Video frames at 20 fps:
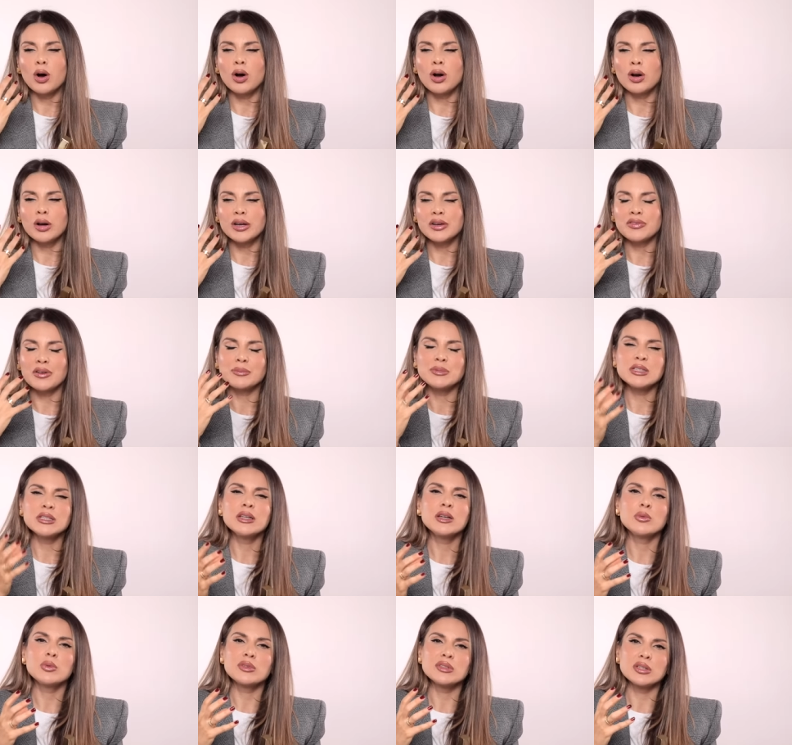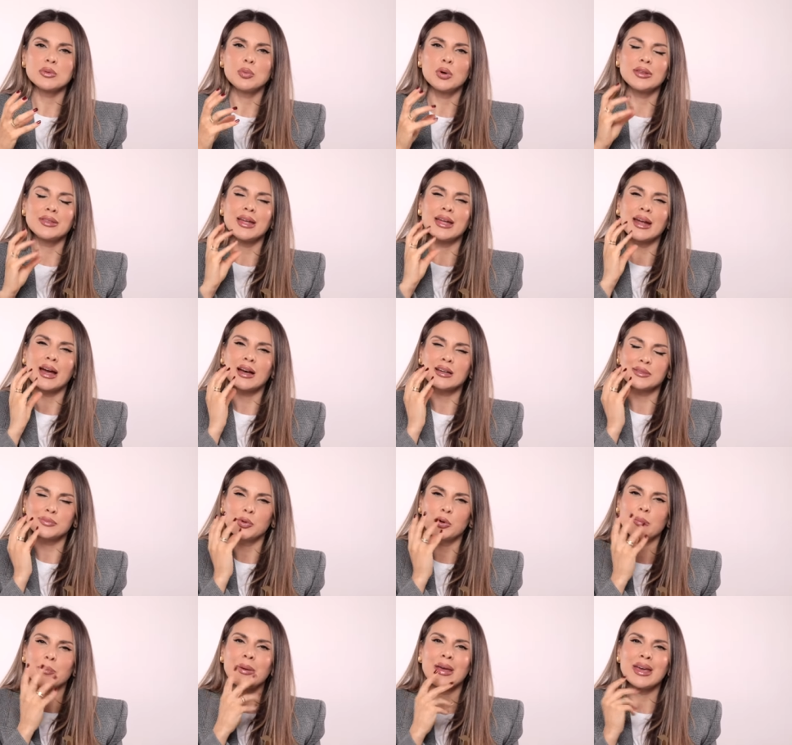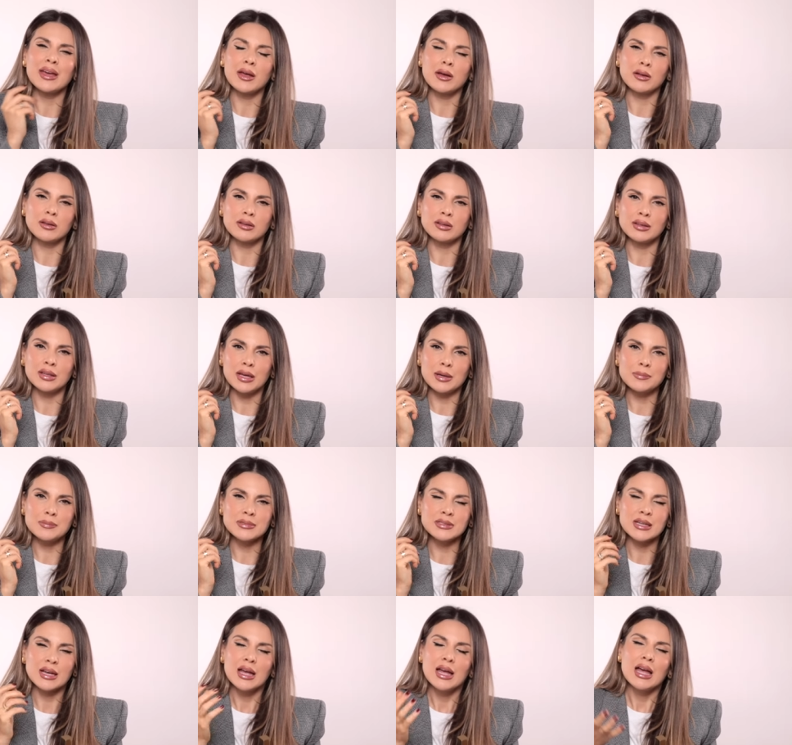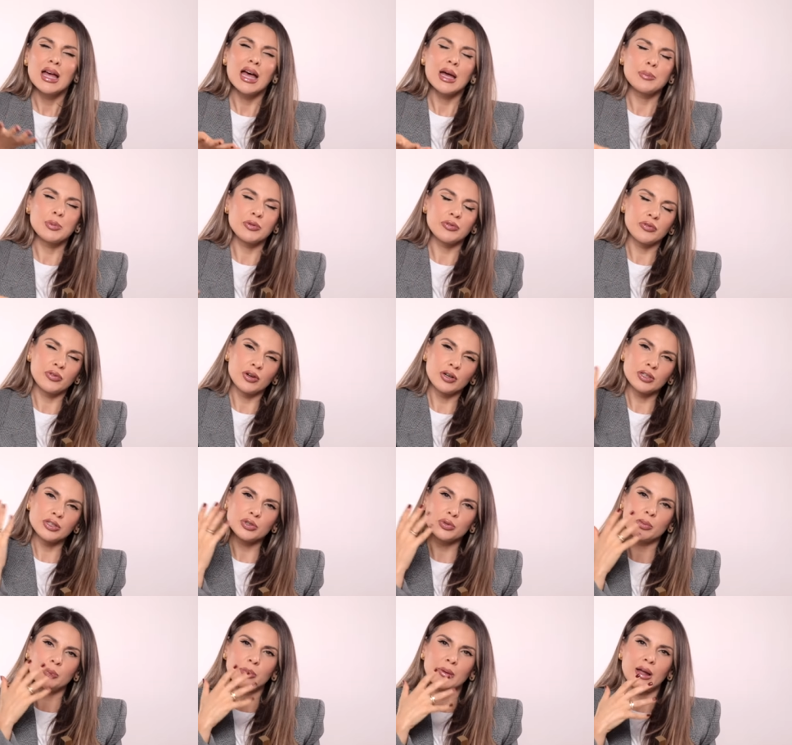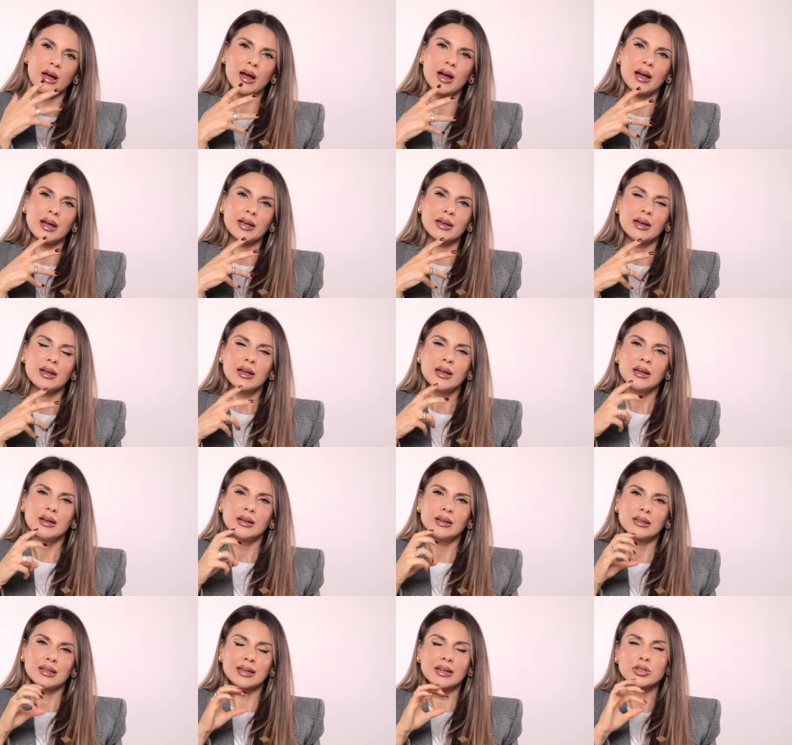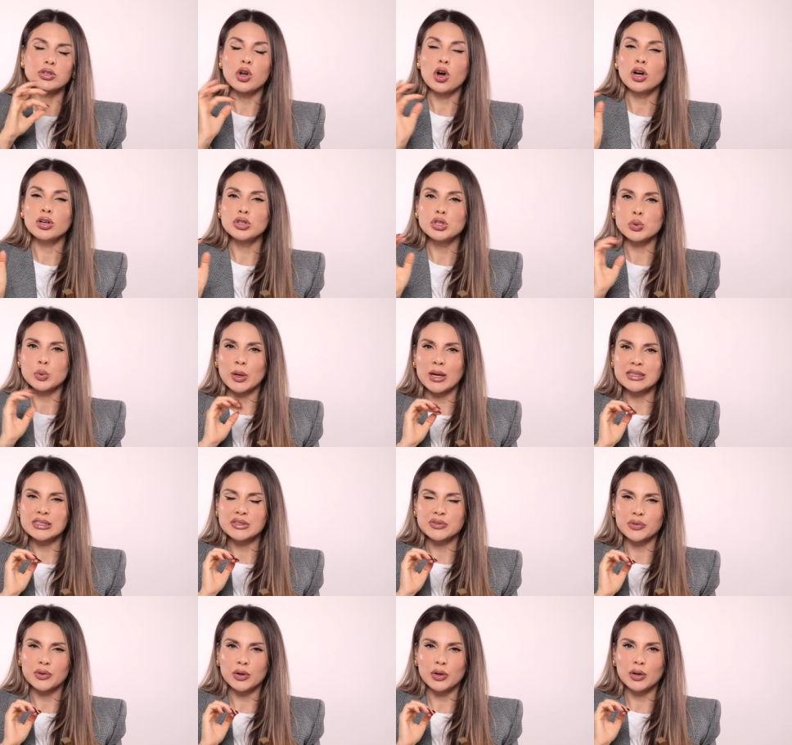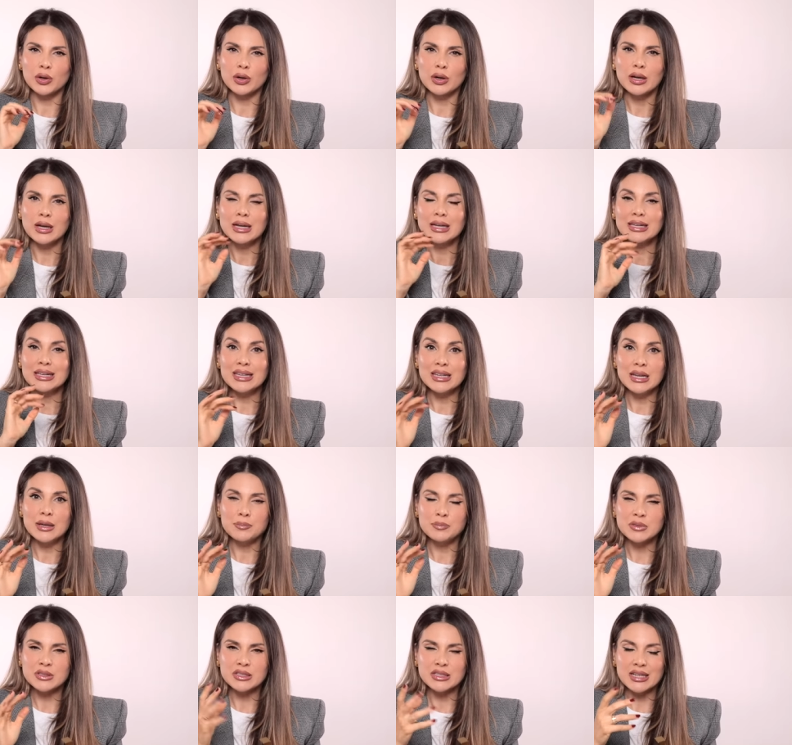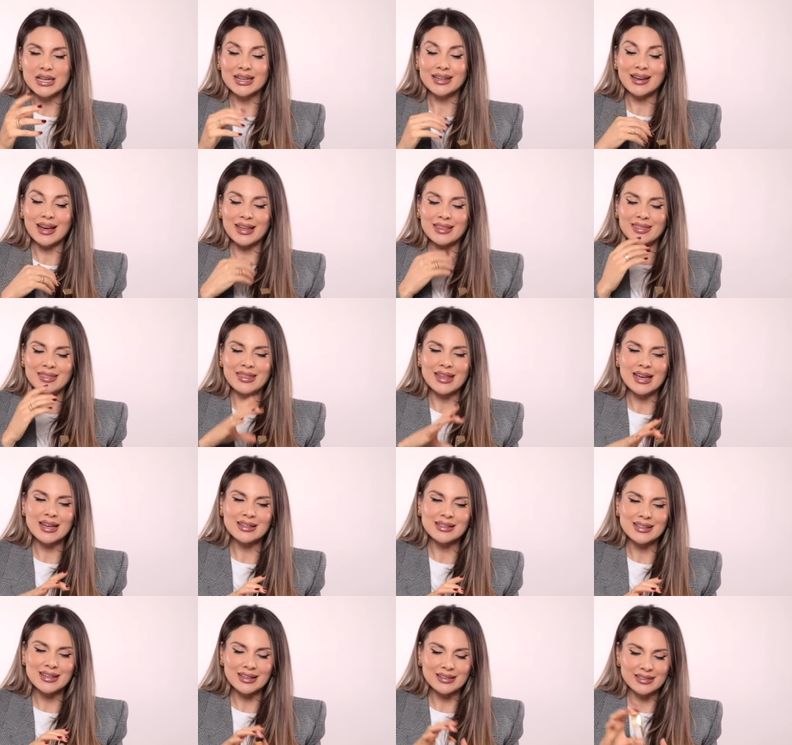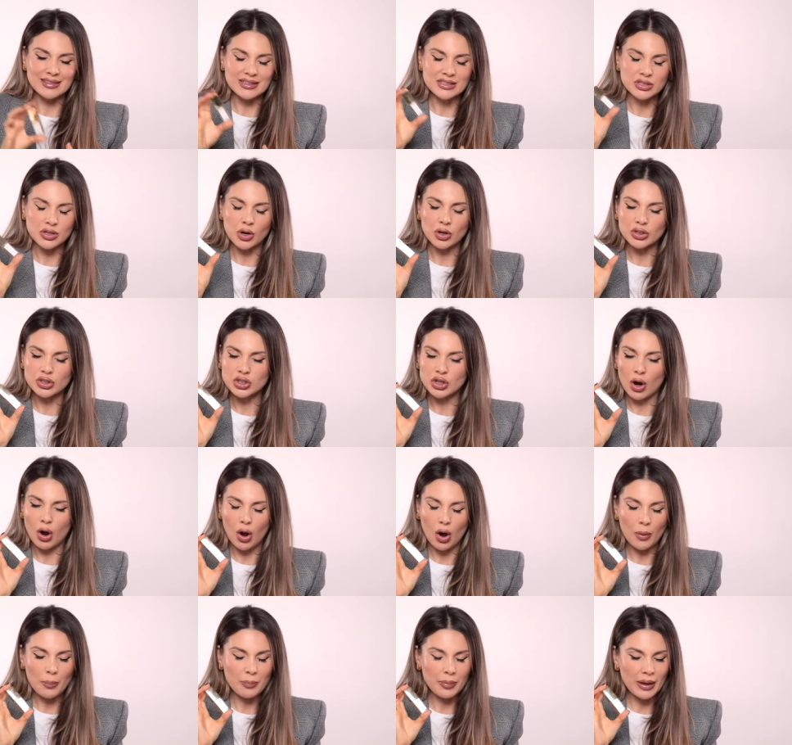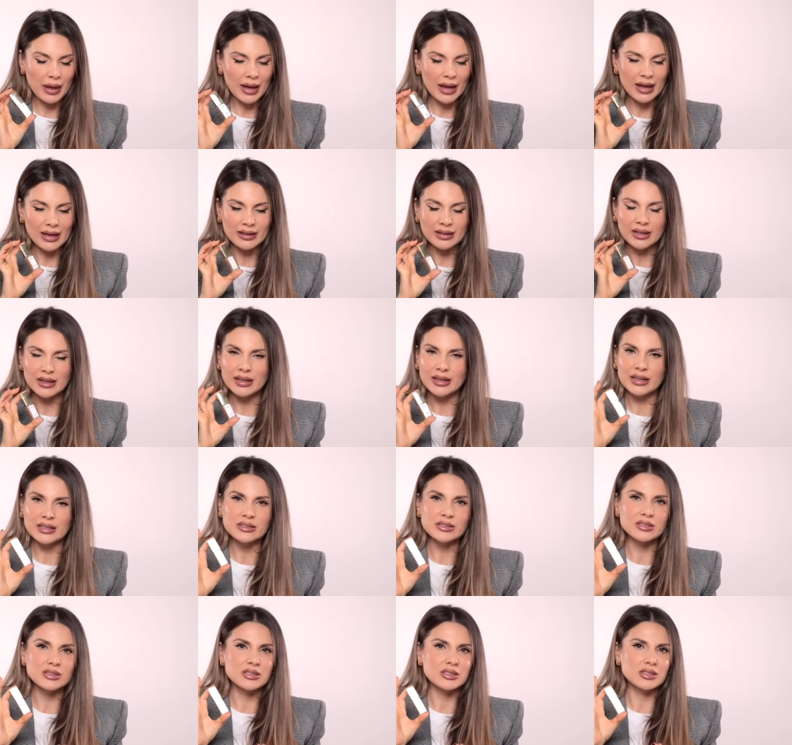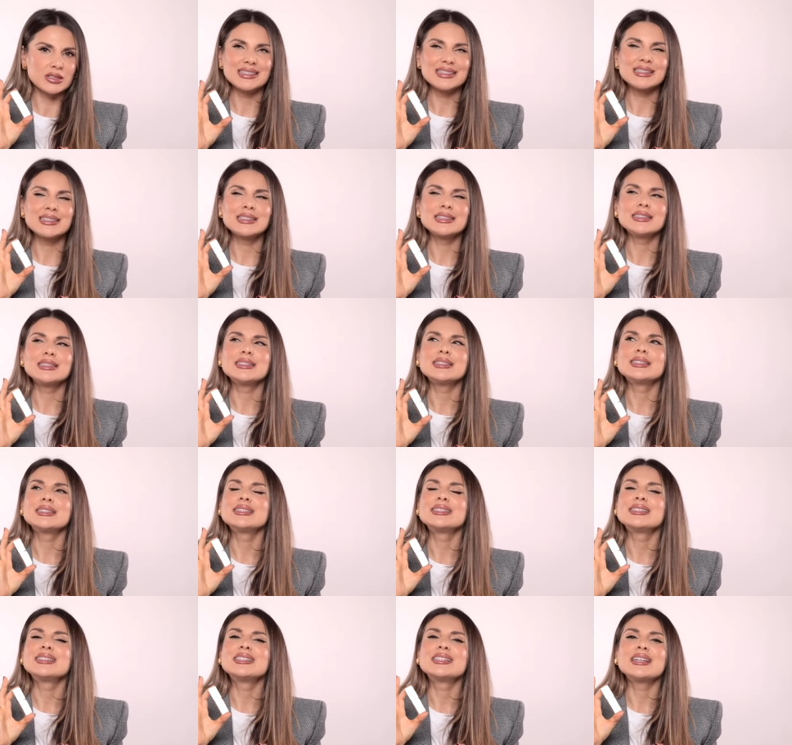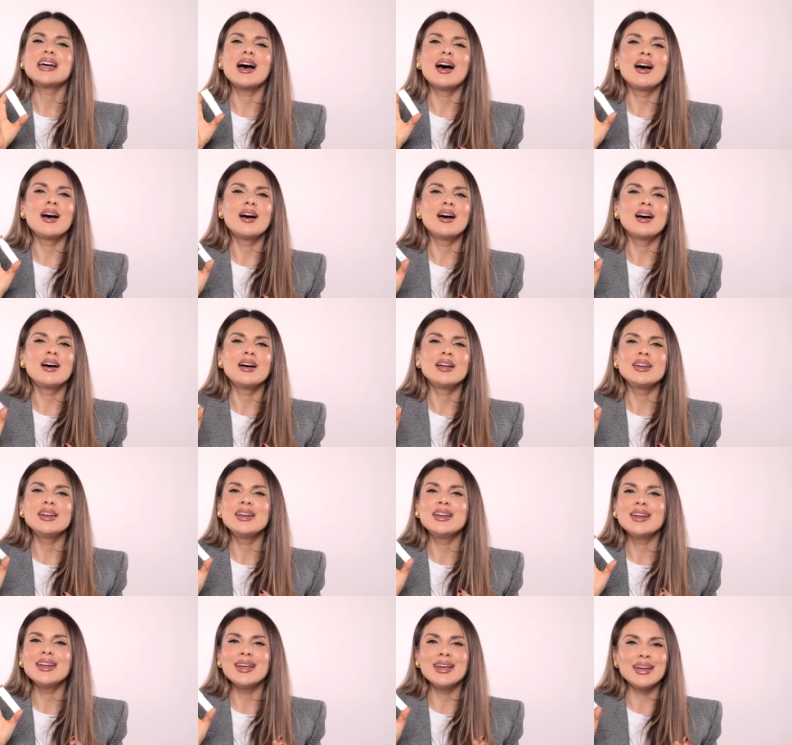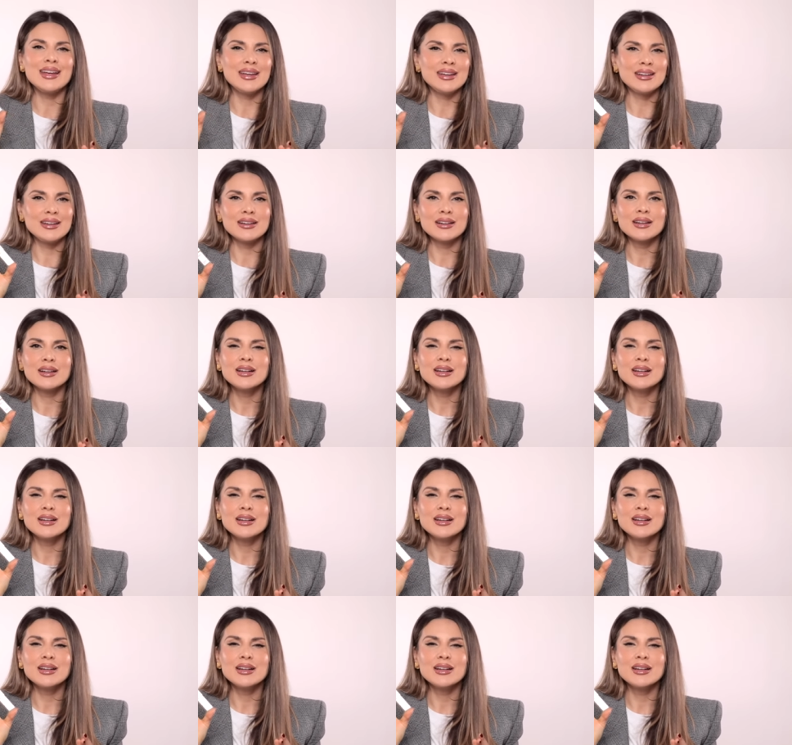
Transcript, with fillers: uh, if I'm dealing with someone that has more pale lips, I prefer to apply like a non-transfer lipstick and then get this on top, and it's stunning,